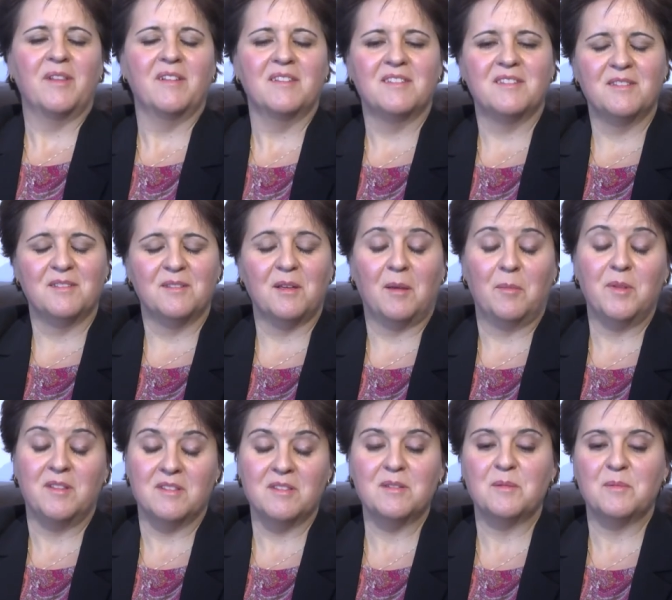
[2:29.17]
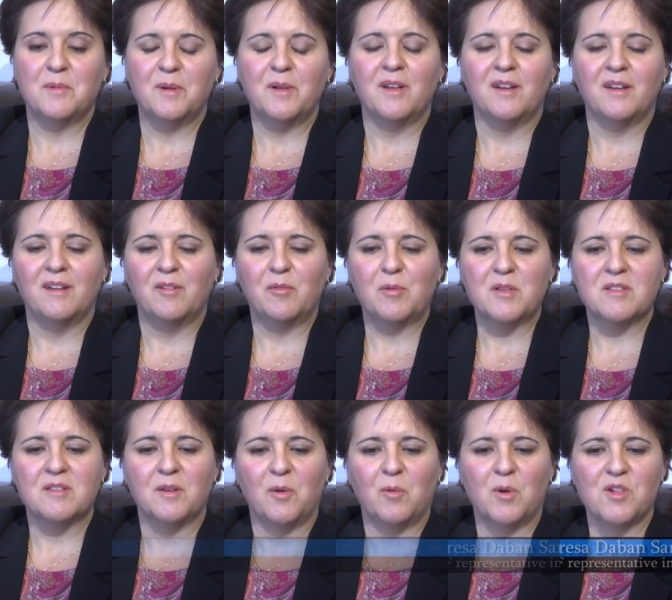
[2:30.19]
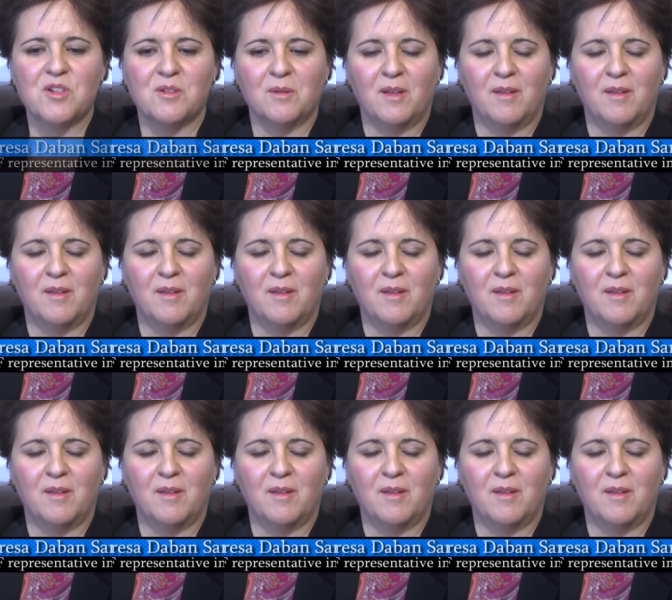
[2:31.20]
This is a very interesting question,